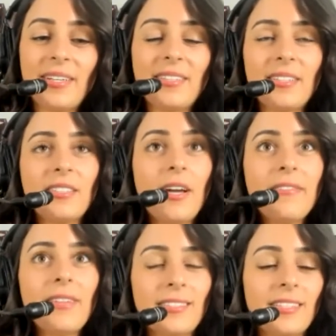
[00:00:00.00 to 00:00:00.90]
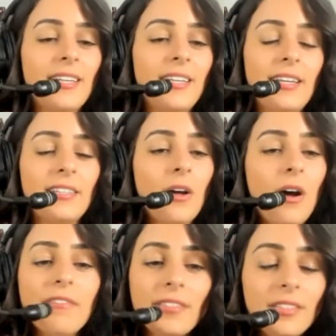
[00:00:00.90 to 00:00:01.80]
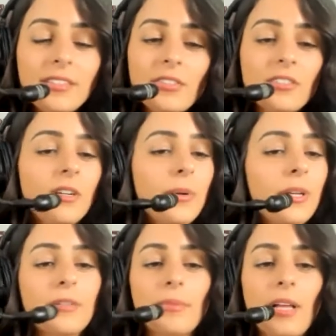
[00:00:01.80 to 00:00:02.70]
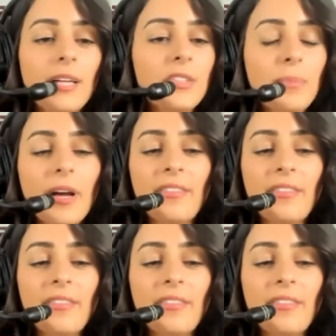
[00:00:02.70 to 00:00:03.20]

it's a tough lesson and it's often so in your blind spot